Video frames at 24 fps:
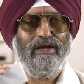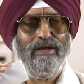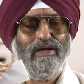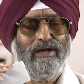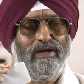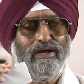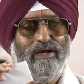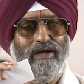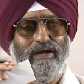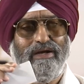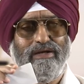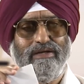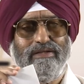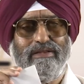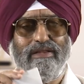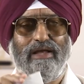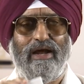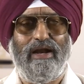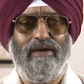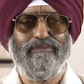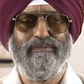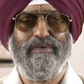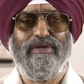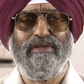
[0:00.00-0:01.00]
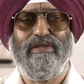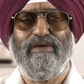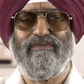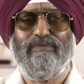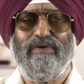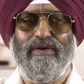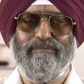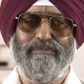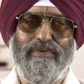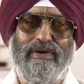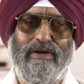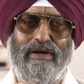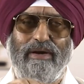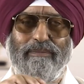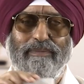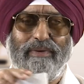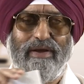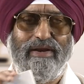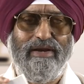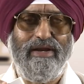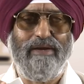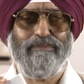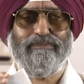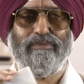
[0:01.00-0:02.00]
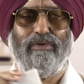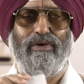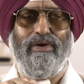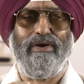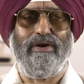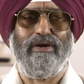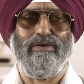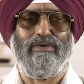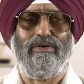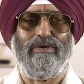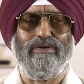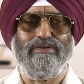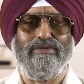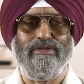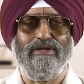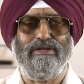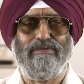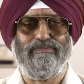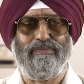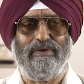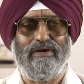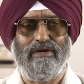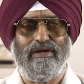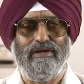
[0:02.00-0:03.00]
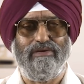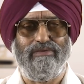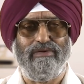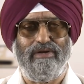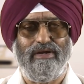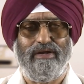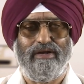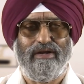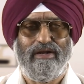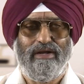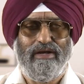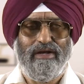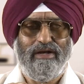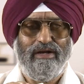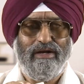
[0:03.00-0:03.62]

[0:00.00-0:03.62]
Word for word: Uh, that means if I pick up any point on this particular